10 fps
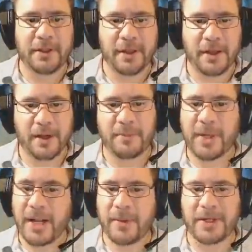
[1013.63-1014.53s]

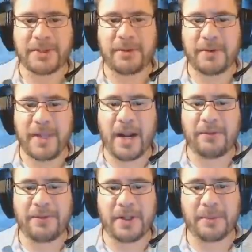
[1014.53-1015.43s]
But anyway, so that'll
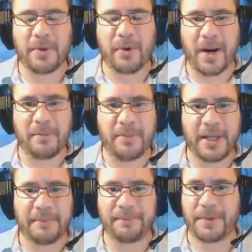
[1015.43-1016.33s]
fill up quite a
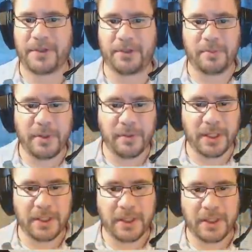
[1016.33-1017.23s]
bit. Should be
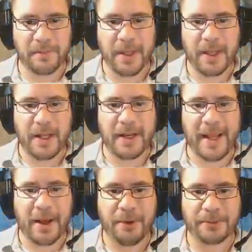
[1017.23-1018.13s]
really good.
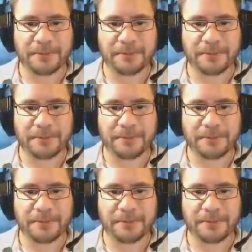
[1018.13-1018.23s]
Now,